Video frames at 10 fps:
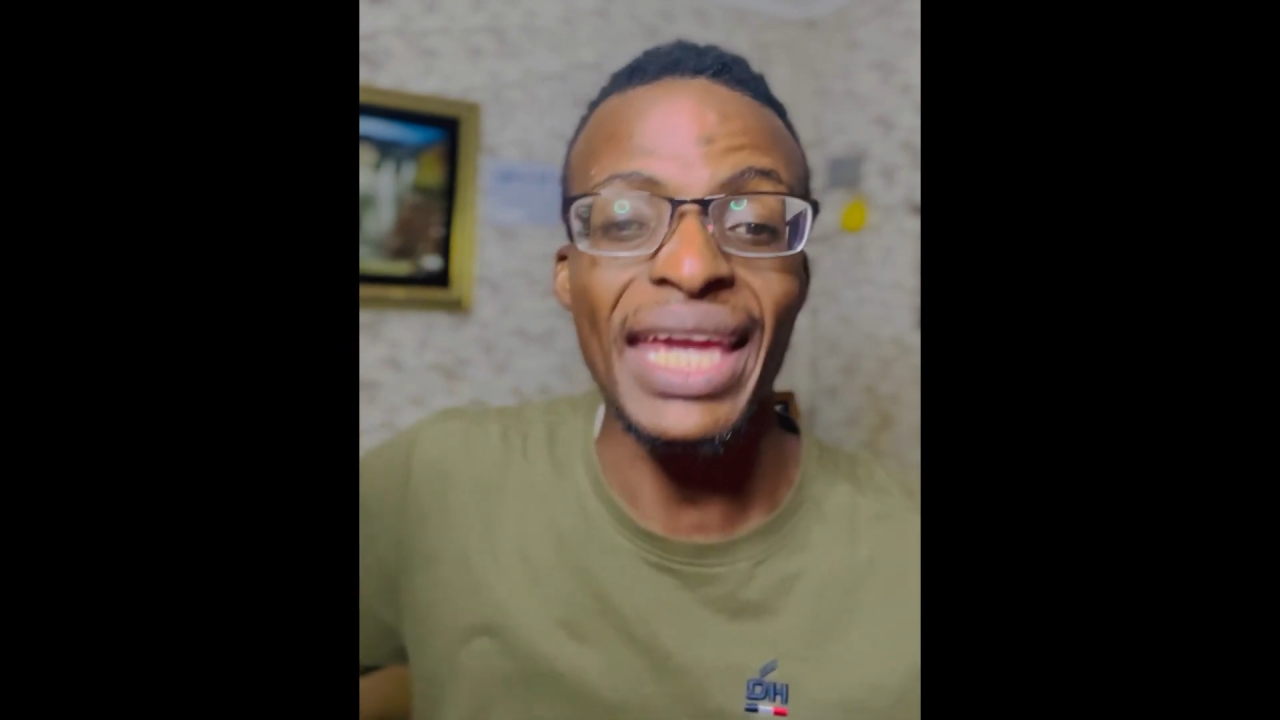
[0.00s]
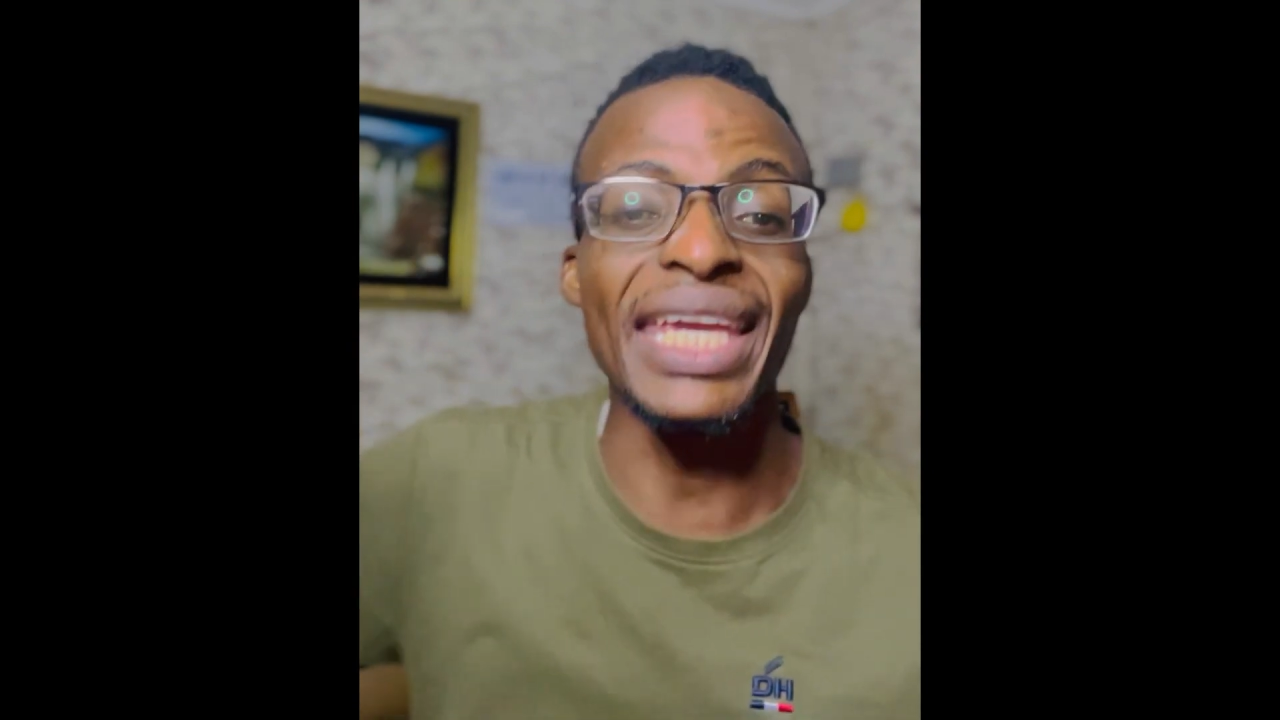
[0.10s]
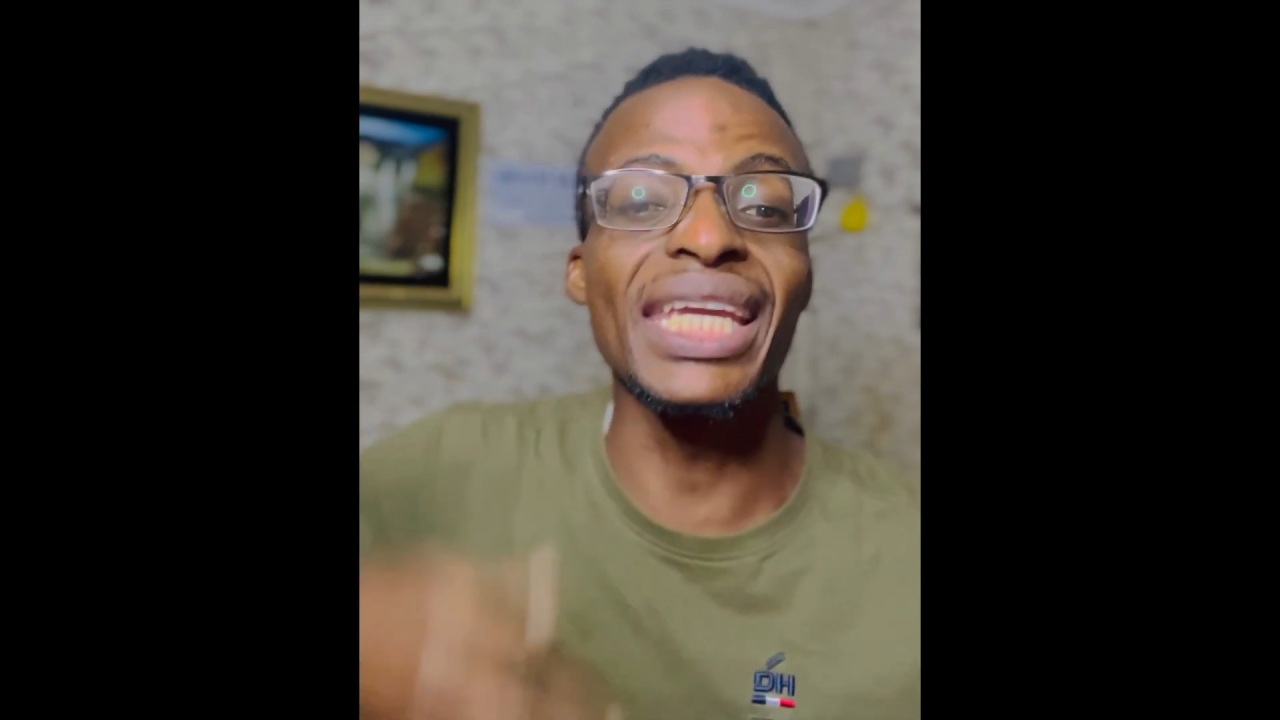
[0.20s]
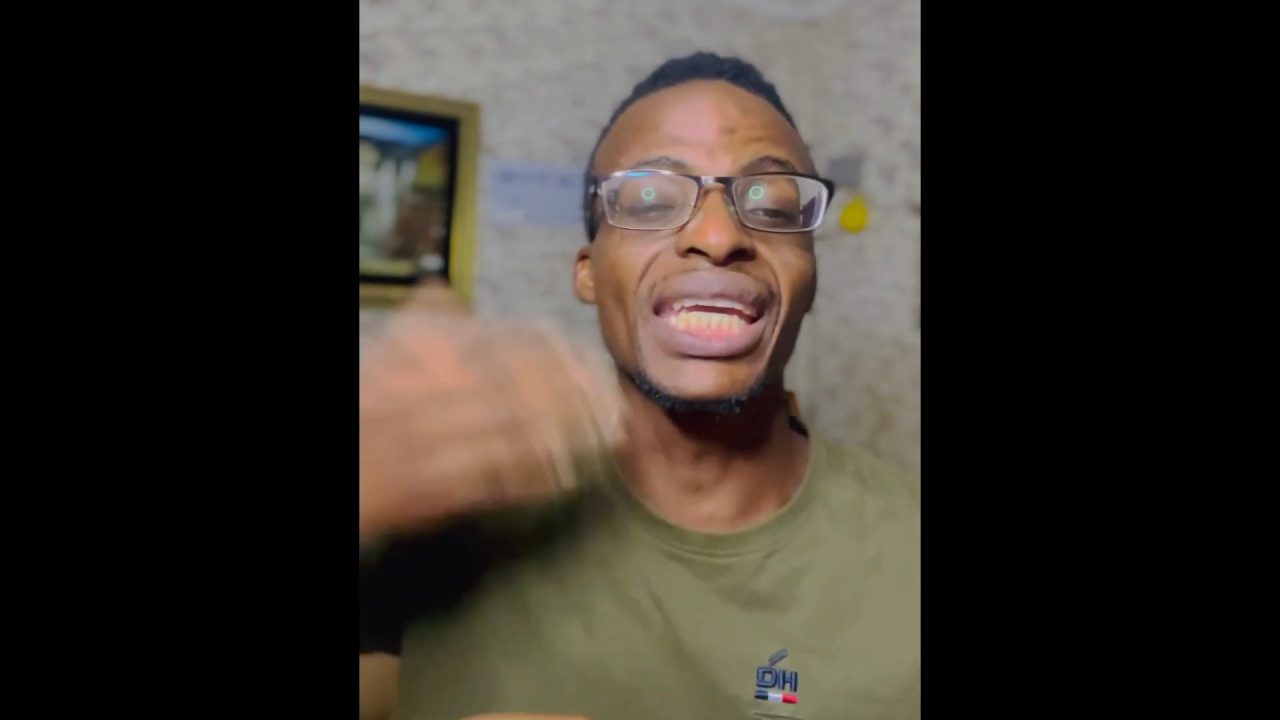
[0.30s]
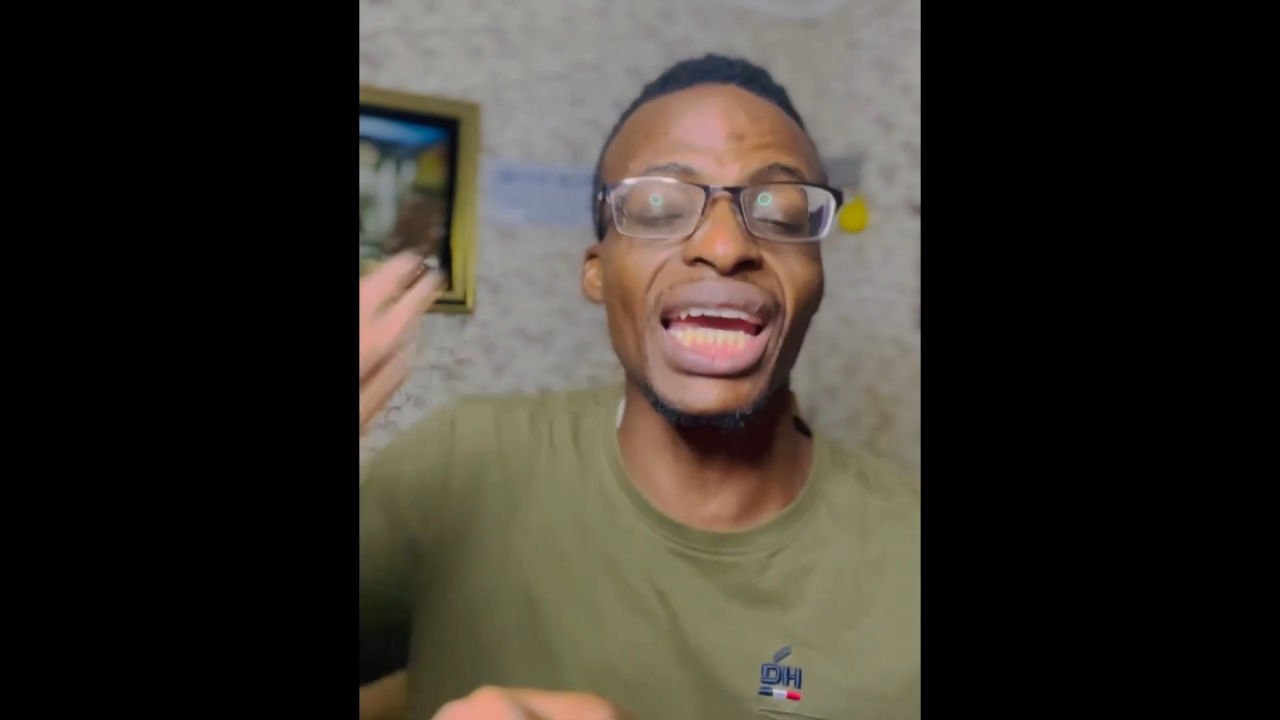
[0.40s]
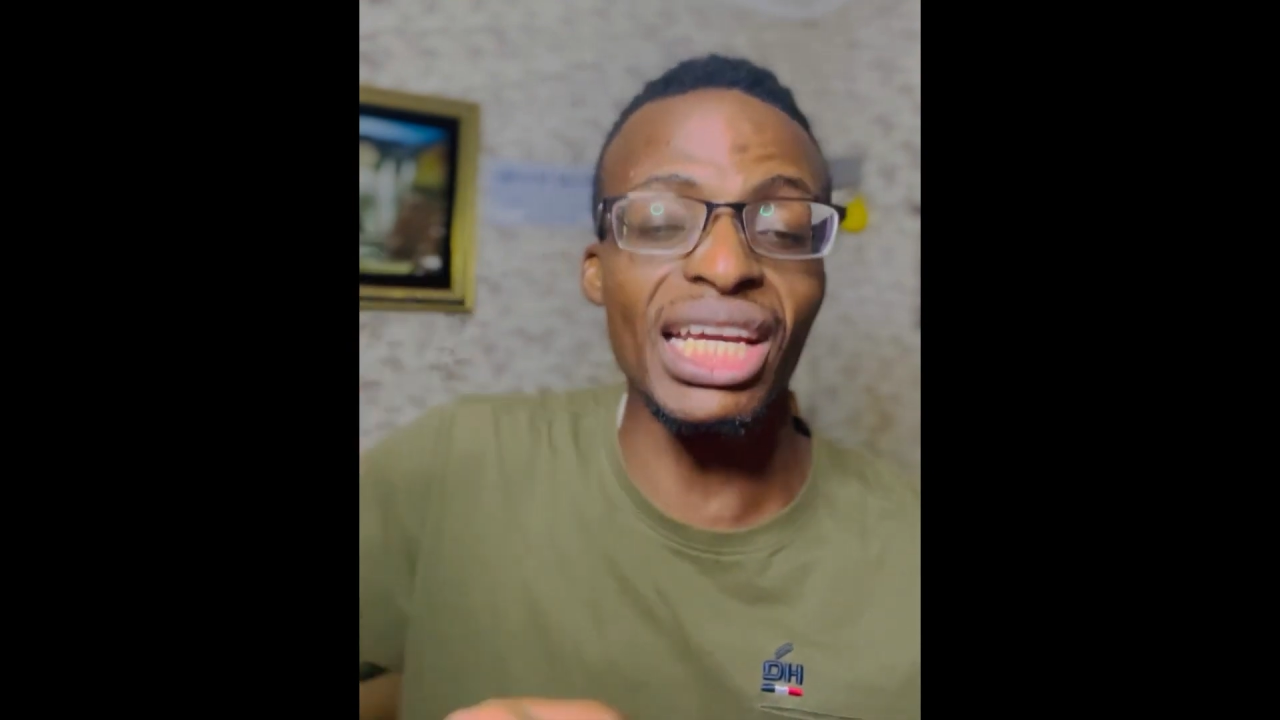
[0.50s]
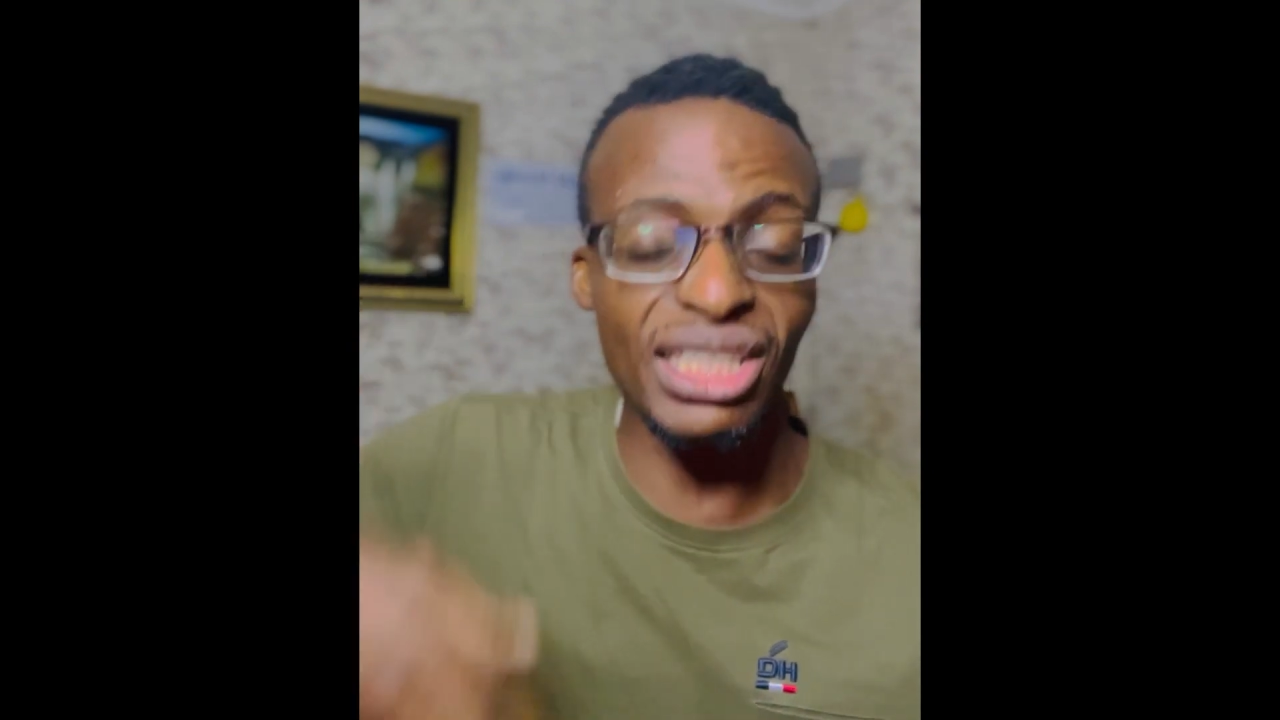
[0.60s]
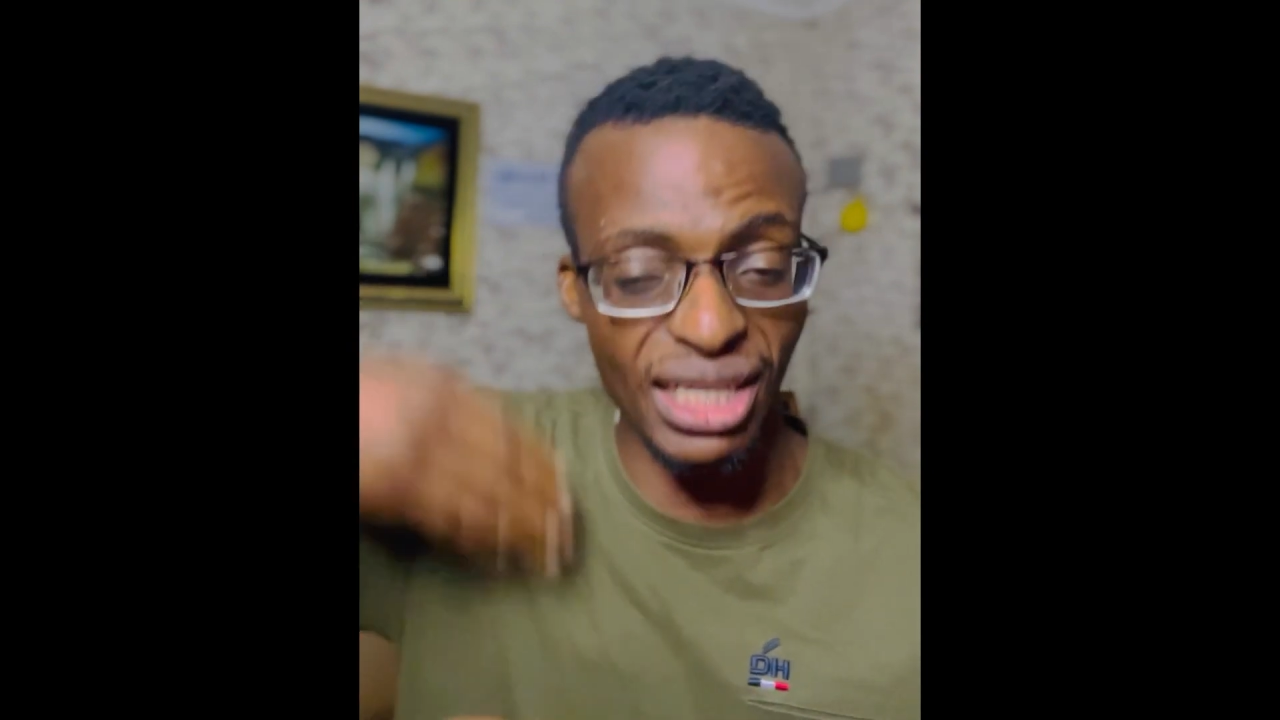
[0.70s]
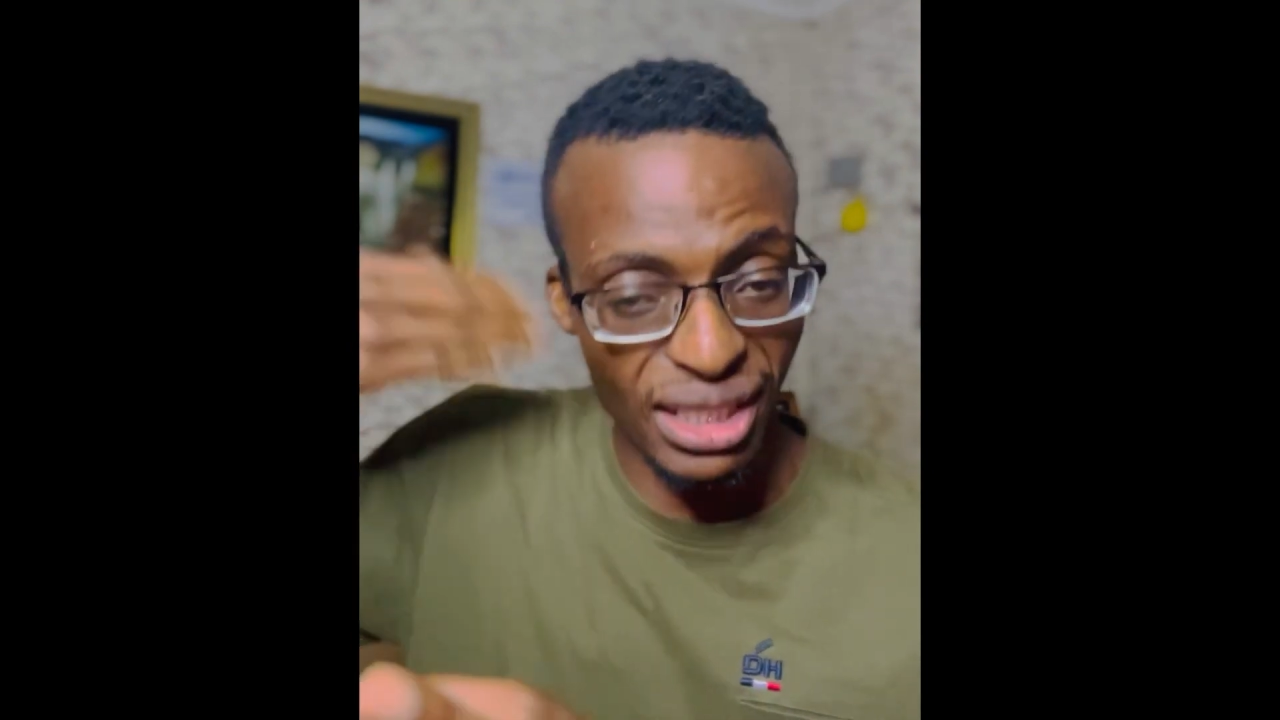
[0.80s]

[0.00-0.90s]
he gained